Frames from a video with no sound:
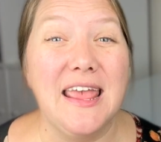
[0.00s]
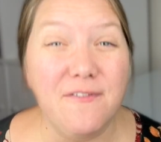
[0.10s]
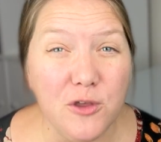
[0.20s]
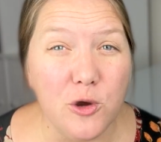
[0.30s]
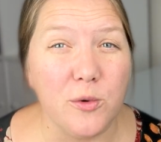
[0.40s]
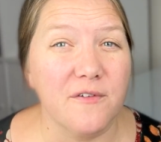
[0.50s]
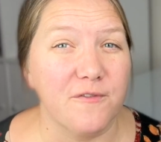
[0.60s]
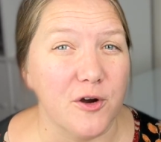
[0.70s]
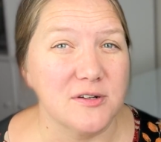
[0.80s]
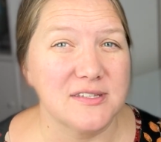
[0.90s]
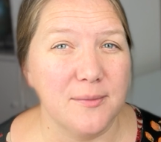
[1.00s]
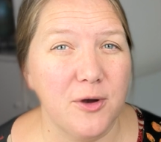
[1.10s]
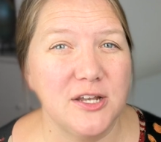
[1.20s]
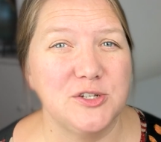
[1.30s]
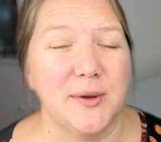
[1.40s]
if you refer
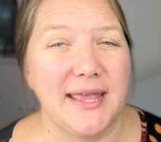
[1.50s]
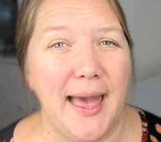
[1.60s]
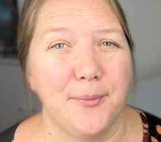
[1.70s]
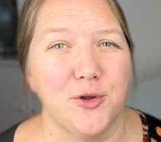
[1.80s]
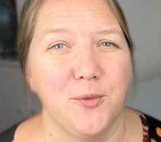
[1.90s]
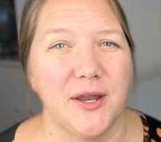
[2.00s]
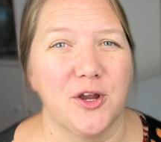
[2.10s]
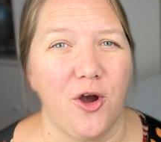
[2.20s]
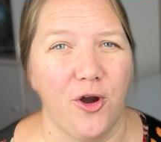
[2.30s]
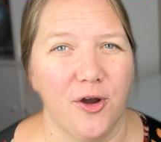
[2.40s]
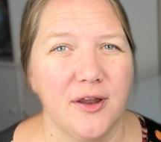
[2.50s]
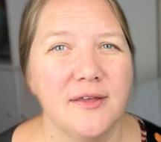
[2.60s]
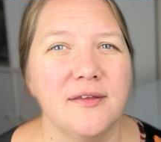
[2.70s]
someone to a Capital One card,